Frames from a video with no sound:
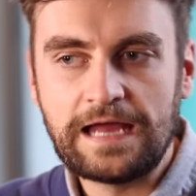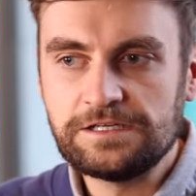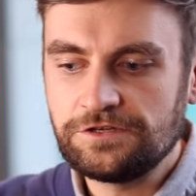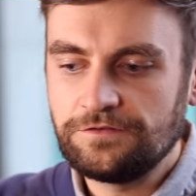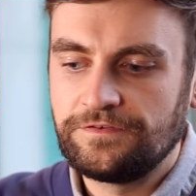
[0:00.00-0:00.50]

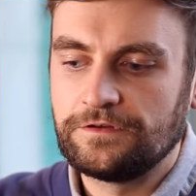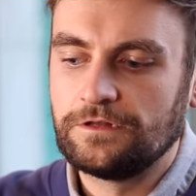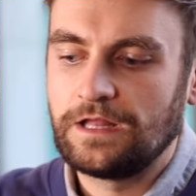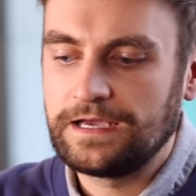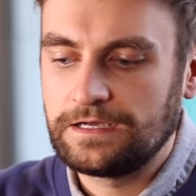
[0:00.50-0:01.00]
And do you
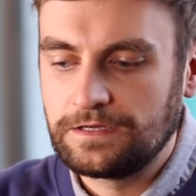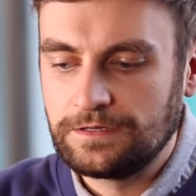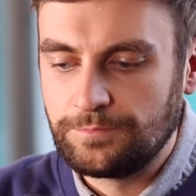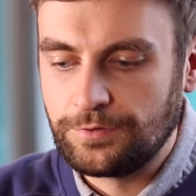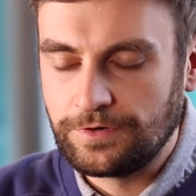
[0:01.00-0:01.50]
feel like
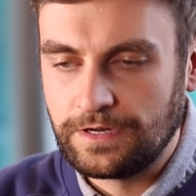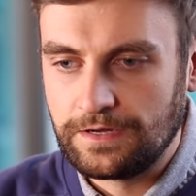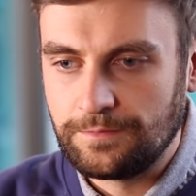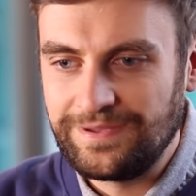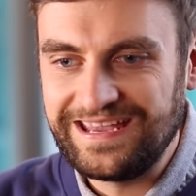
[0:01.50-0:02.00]

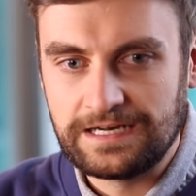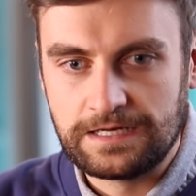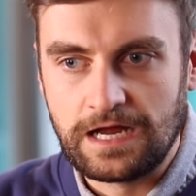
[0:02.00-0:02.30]
uh, being in